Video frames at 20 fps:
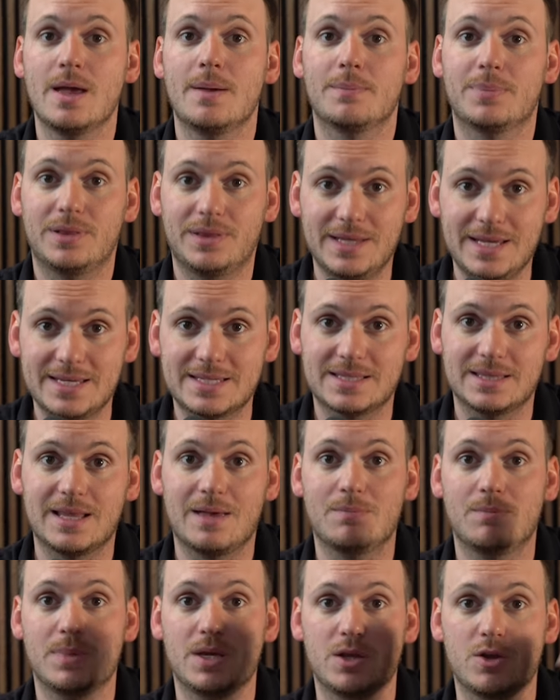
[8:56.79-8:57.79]
please
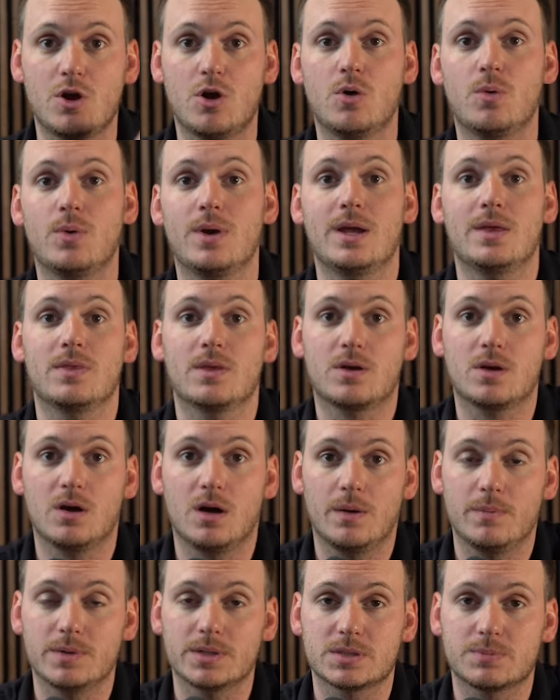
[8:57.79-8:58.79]
let me know in the
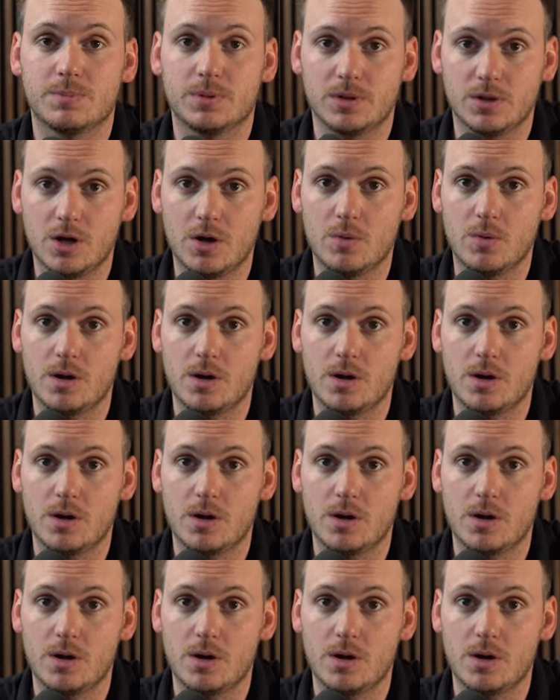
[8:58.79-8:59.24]
comments below.